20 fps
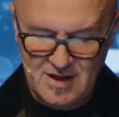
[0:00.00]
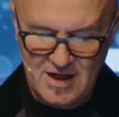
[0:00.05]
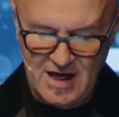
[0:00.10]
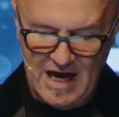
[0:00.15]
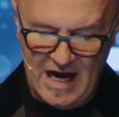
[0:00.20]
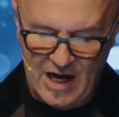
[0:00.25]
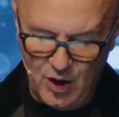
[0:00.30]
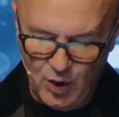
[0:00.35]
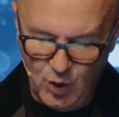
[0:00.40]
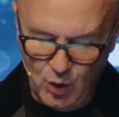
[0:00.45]

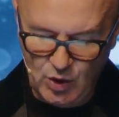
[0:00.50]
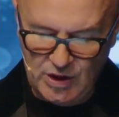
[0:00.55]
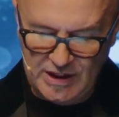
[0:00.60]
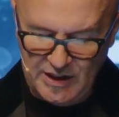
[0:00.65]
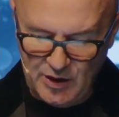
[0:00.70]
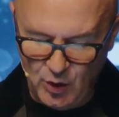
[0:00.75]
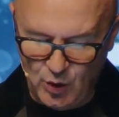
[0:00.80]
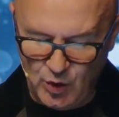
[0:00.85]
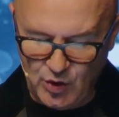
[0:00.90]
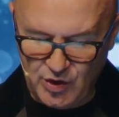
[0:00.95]
a holy
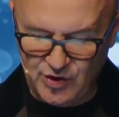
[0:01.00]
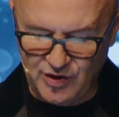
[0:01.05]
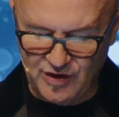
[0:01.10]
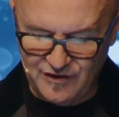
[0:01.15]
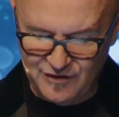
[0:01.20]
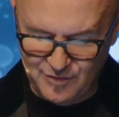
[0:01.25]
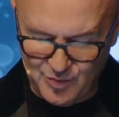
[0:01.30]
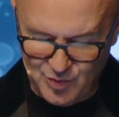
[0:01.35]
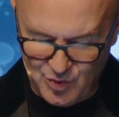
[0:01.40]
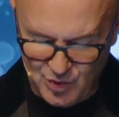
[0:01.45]
order
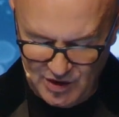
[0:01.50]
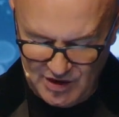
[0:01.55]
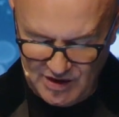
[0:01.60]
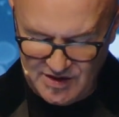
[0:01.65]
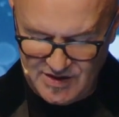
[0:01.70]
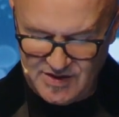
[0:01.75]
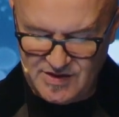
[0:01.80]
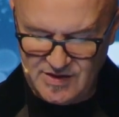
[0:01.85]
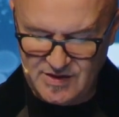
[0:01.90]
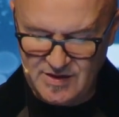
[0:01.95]
of
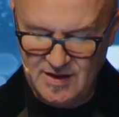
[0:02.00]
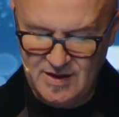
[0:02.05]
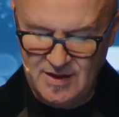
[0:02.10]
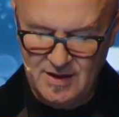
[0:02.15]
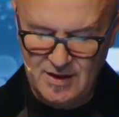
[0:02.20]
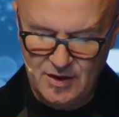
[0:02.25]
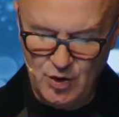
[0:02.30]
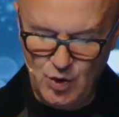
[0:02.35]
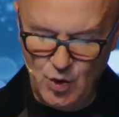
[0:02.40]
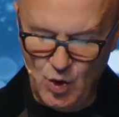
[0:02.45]
priests
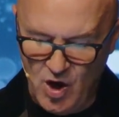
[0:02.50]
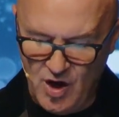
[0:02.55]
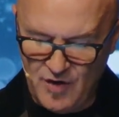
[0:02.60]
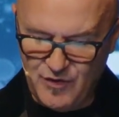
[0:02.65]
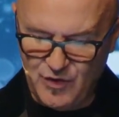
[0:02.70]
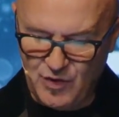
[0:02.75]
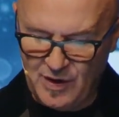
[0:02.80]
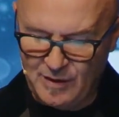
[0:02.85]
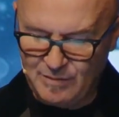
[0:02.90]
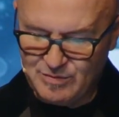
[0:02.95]
who
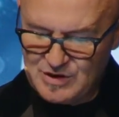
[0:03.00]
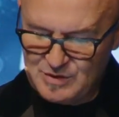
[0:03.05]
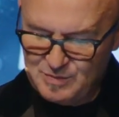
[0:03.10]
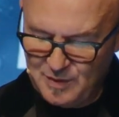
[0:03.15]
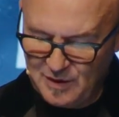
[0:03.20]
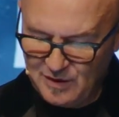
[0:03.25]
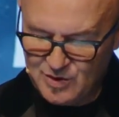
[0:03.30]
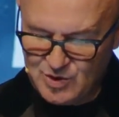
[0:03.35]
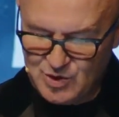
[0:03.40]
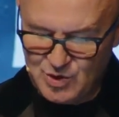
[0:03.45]
offer up
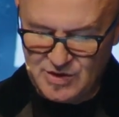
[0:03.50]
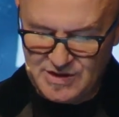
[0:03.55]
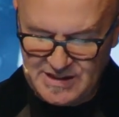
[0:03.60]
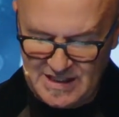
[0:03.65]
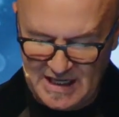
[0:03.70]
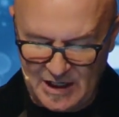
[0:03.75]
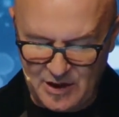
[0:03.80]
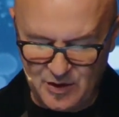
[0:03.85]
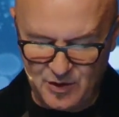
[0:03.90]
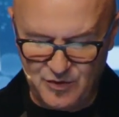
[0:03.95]
spiritual
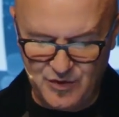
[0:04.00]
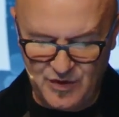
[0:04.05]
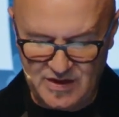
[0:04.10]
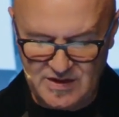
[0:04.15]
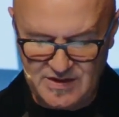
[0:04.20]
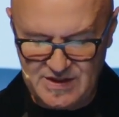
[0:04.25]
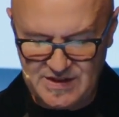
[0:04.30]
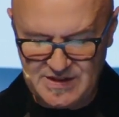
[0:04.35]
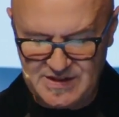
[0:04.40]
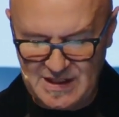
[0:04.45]

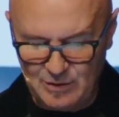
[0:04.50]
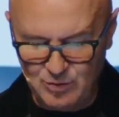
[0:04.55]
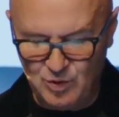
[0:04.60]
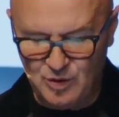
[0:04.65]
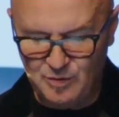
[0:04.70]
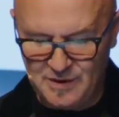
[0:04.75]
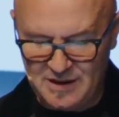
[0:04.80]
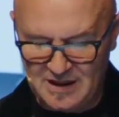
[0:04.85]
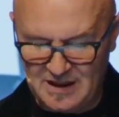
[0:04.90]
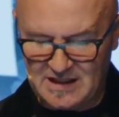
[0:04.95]
sacrifices that will be